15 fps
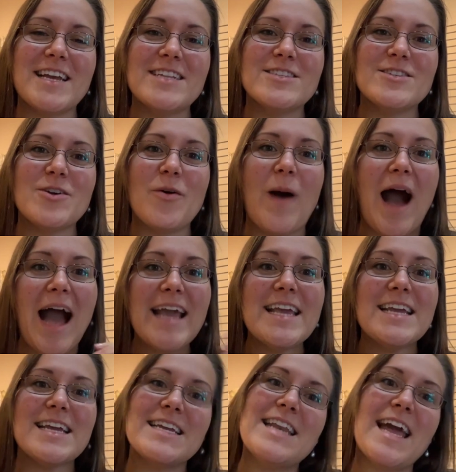And so I
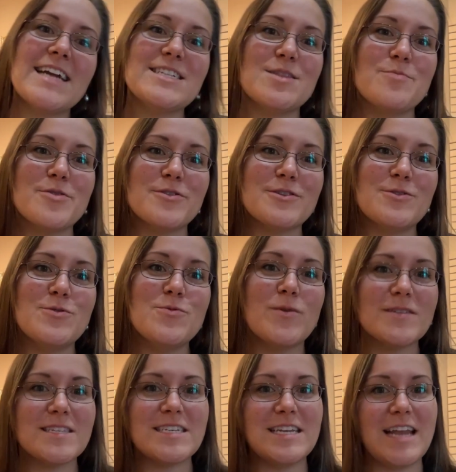can connect the person who
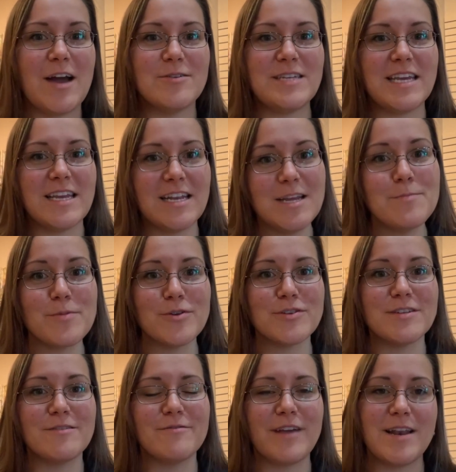wants to now take an
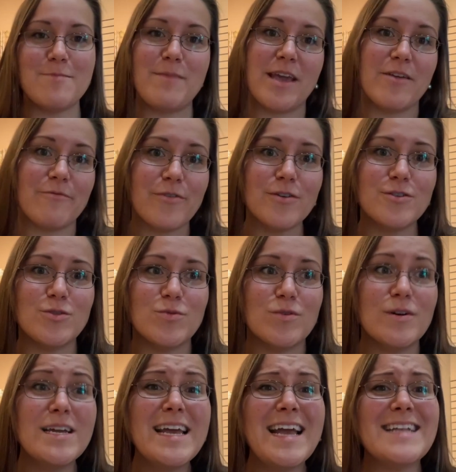in-person event and make it
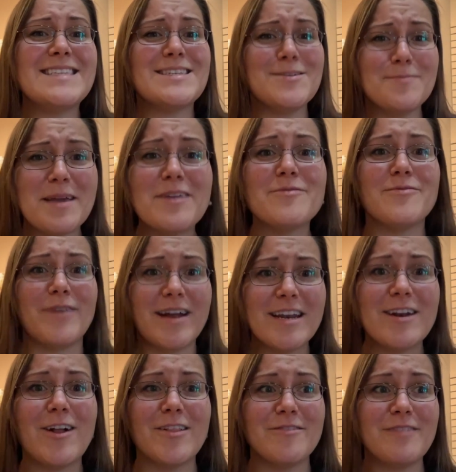virtual and still make it fun
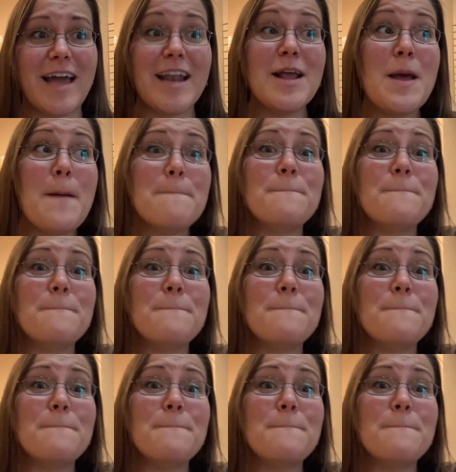and all of that,